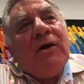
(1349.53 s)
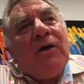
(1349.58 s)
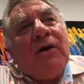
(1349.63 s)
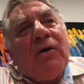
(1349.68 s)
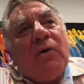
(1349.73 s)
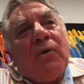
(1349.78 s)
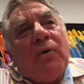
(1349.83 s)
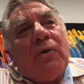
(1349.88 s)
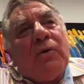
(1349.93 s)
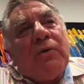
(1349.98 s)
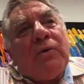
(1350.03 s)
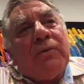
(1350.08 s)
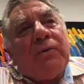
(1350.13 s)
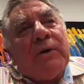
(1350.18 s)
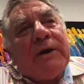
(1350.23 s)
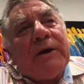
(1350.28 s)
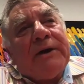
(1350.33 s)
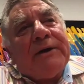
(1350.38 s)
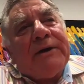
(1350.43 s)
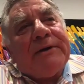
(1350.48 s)
or
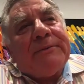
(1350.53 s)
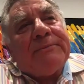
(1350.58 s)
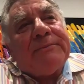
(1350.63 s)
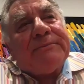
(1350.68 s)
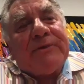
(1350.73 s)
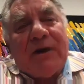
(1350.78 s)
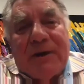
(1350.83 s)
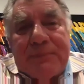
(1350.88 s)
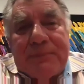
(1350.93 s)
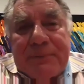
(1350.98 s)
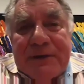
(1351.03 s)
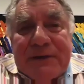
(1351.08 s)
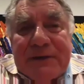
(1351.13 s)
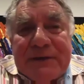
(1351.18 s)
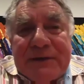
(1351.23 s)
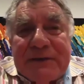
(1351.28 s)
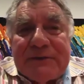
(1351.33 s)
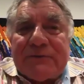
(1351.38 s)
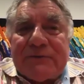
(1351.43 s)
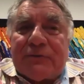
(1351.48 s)

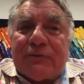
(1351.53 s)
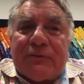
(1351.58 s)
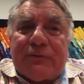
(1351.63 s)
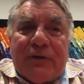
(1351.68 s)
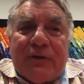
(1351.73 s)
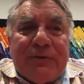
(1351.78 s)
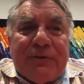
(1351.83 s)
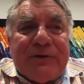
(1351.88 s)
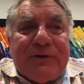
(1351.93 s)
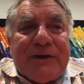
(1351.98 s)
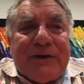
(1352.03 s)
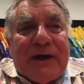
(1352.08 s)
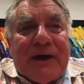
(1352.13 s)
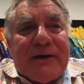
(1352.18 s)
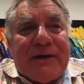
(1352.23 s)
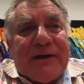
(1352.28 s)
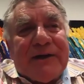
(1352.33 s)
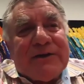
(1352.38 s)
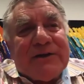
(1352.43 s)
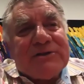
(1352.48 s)
diabetes or growth
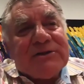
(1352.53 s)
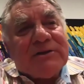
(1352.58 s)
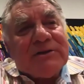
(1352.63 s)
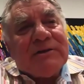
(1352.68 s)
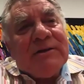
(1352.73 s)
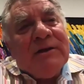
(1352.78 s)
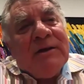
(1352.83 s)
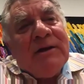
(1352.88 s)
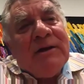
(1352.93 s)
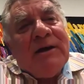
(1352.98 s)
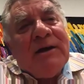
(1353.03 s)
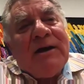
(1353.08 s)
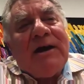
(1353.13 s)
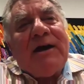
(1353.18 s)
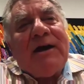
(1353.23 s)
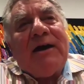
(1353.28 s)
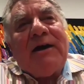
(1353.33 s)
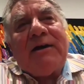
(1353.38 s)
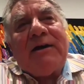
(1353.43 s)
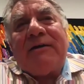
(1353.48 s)
retardation
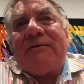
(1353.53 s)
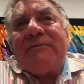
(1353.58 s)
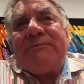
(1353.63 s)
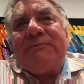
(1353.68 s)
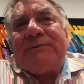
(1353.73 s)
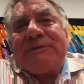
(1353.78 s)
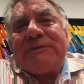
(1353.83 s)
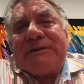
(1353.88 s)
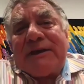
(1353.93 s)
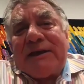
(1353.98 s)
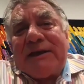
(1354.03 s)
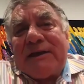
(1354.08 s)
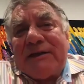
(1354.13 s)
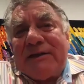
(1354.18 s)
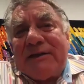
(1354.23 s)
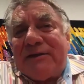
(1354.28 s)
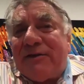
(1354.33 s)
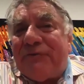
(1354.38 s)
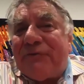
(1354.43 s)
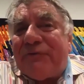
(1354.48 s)
are particularly
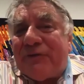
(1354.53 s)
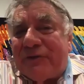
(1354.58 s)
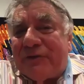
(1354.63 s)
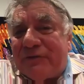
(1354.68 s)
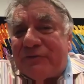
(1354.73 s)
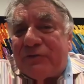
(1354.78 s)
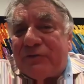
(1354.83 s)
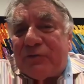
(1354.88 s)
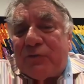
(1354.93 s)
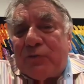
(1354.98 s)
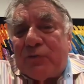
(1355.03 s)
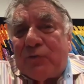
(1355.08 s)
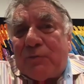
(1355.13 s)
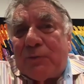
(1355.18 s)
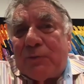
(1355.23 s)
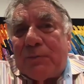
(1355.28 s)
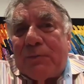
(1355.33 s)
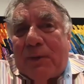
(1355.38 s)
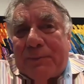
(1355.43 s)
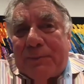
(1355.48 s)
different to
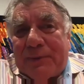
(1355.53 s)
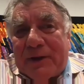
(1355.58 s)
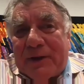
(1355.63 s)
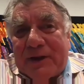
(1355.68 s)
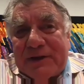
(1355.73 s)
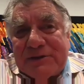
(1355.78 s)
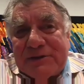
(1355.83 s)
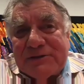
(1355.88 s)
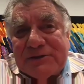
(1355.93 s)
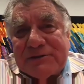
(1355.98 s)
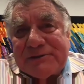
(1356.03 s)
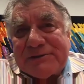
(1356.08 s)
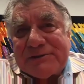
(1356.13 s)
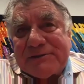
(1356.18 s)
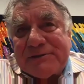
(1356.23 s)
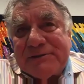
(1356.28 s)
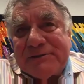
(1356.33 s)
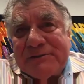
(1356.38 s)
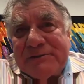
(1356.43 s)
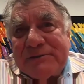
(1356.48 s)
normal
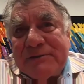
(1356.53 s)
populations.